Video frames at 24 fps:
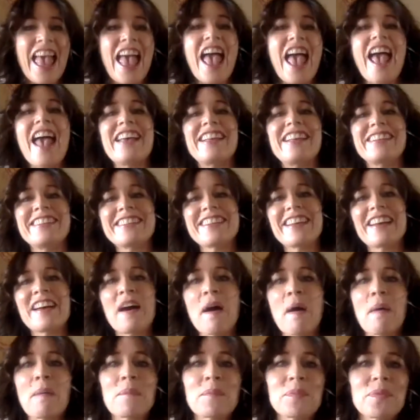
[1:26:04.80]
and
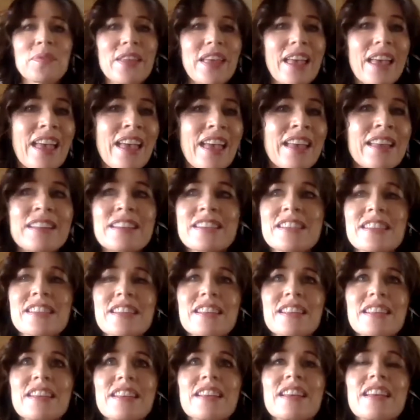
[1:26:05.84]
um, and
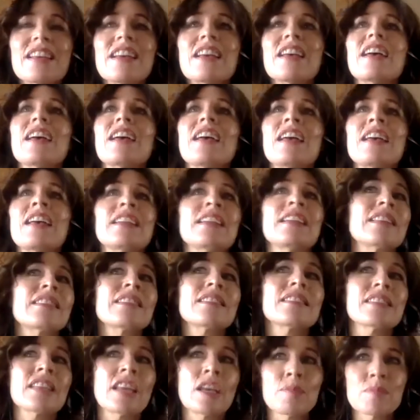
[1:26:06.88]
and at the
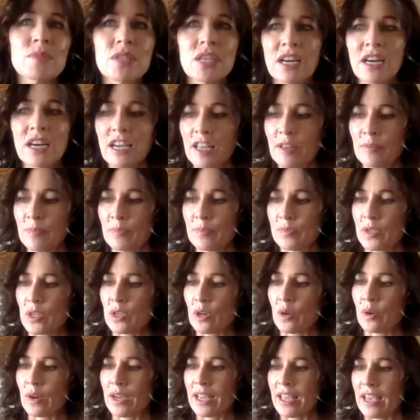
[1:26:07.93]
same time, you
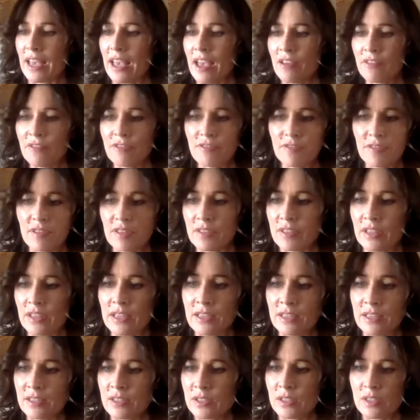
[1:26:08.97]
know, I have
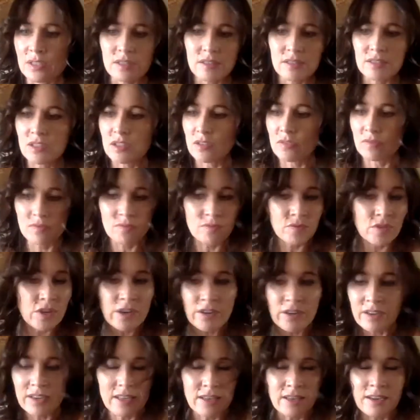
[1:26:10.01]
these
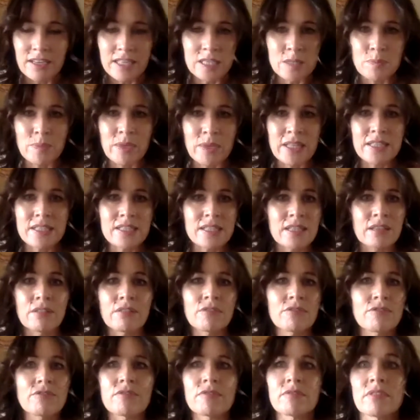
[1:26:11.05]
very
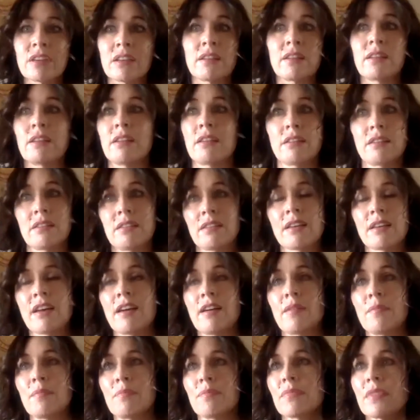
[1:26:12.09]
inexpensive, really,
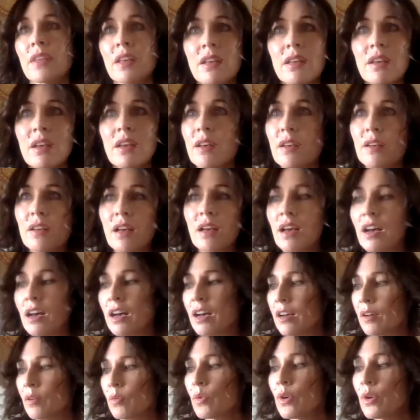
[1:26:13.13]
um,
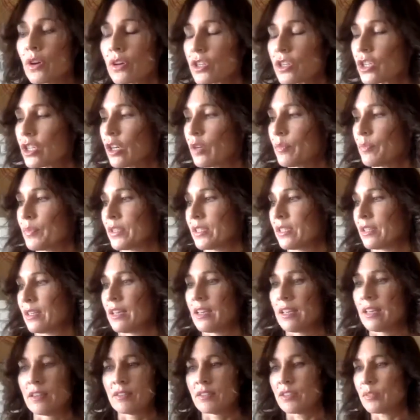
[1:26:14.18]
uh, workshops
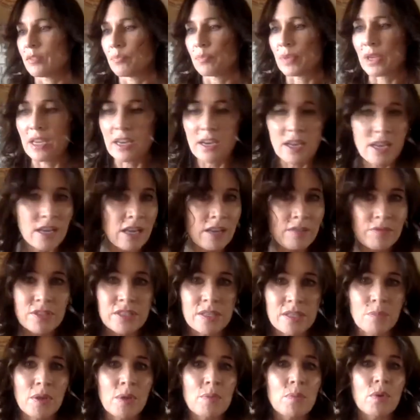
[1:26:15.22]
and PDFs
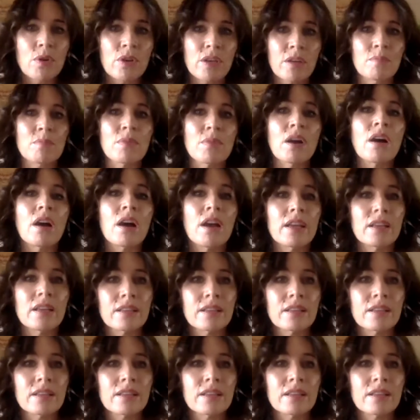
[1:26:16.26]
that people can buy.